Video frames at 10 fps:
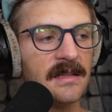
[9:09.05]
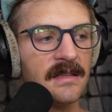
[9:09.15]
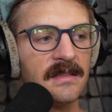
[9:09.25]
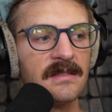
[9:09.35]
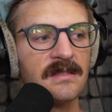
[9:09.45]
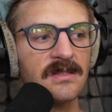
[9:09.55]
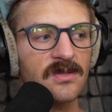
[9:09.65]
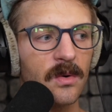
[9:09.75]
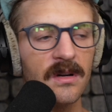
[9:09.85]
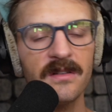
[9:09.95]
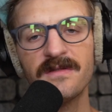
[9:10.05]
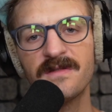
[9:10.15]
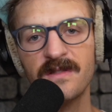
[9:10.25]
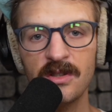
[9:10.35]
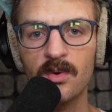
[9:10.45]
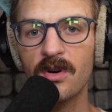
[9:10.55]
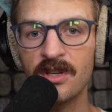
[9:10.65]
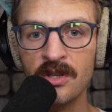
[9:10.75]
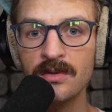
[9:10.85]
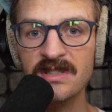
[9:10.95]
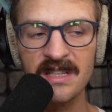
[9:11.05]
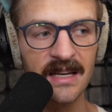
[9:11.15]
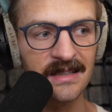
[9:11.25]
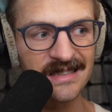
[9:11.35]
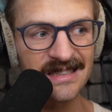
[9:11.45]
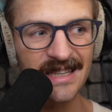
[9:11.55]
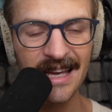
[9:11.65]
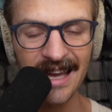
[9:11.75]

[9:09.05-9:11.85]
is sort of your use case,